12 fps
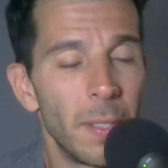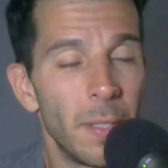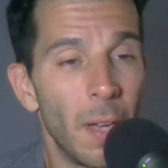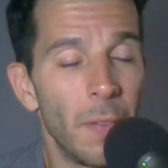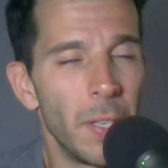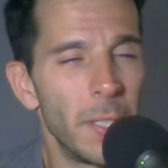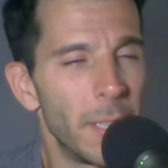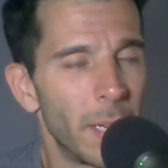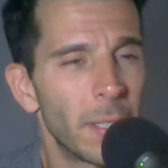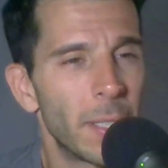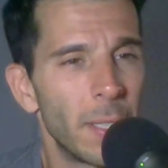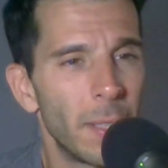of a
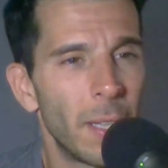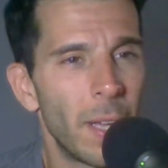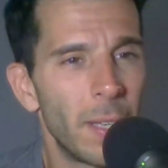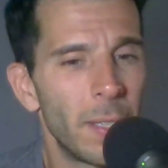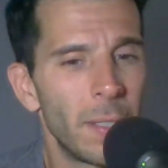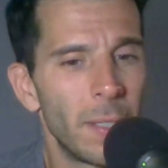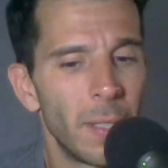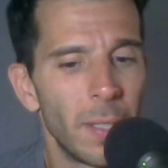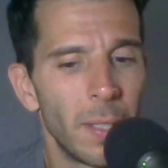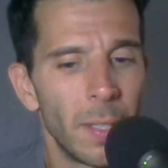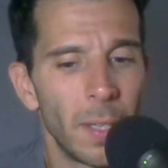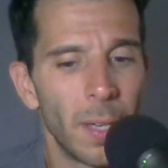delicate line.
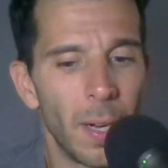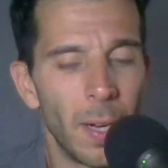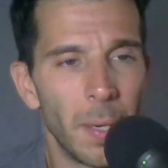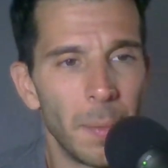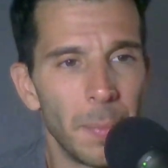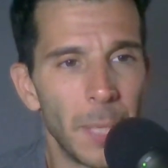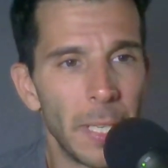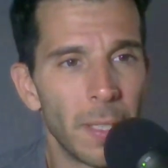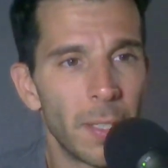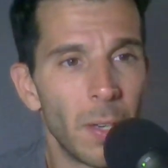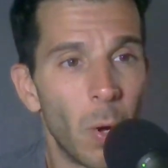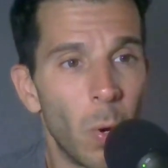It
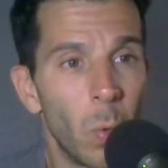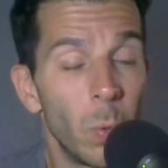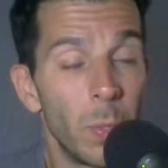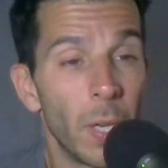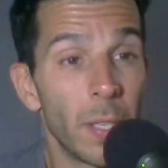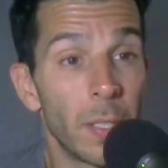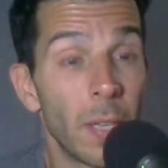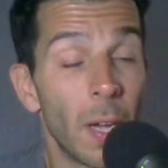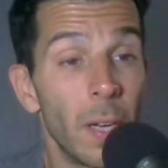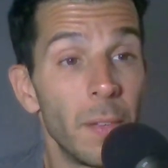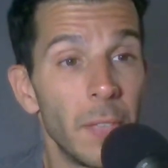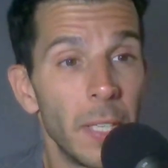doesn't hold a
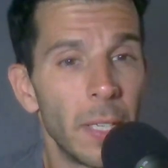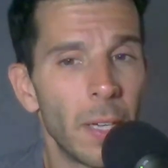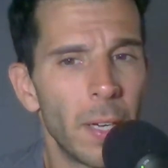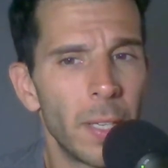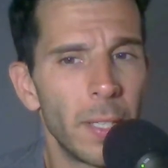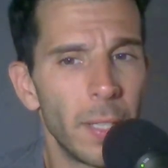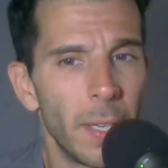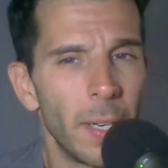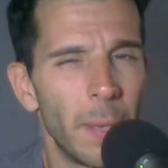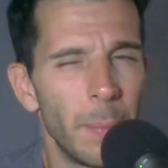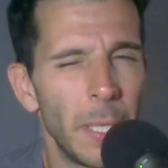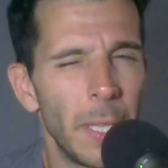ton of ink on it, and
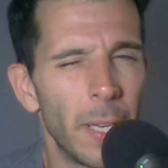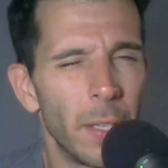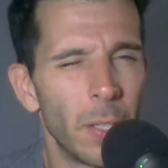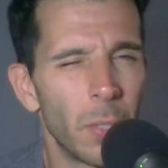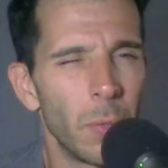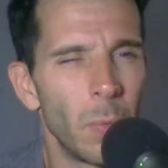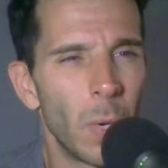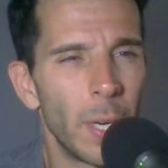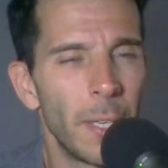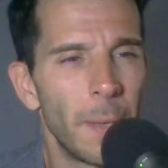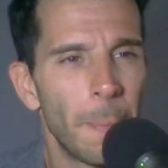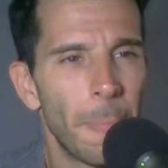I mean that in a good
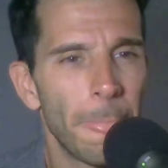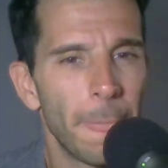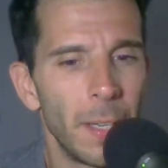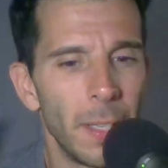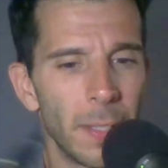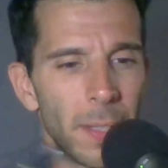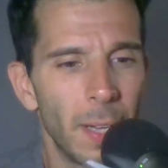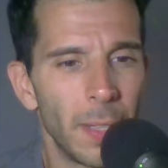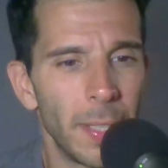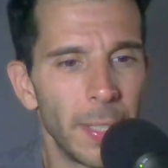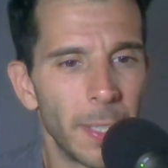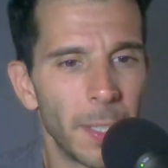way. It's not
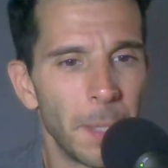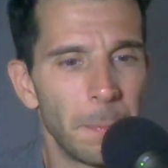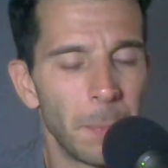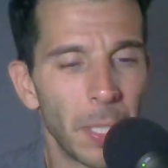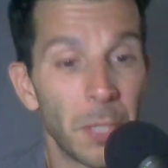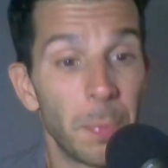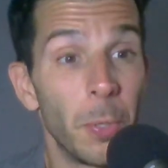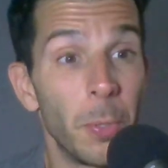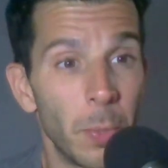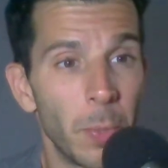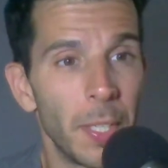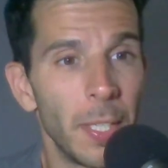like
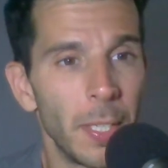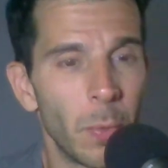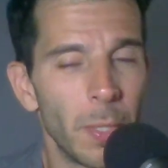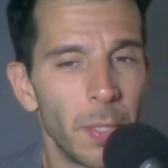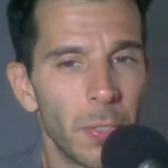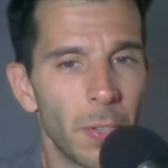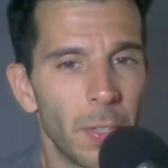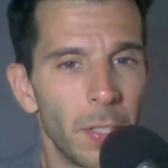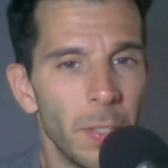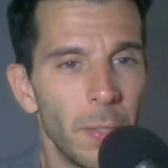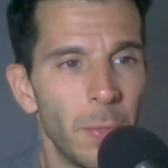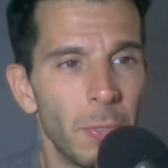exploding with ink when you start
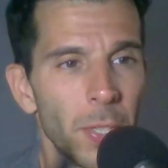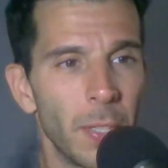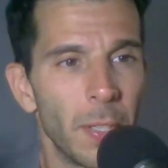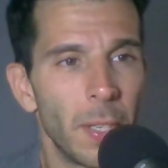to use it.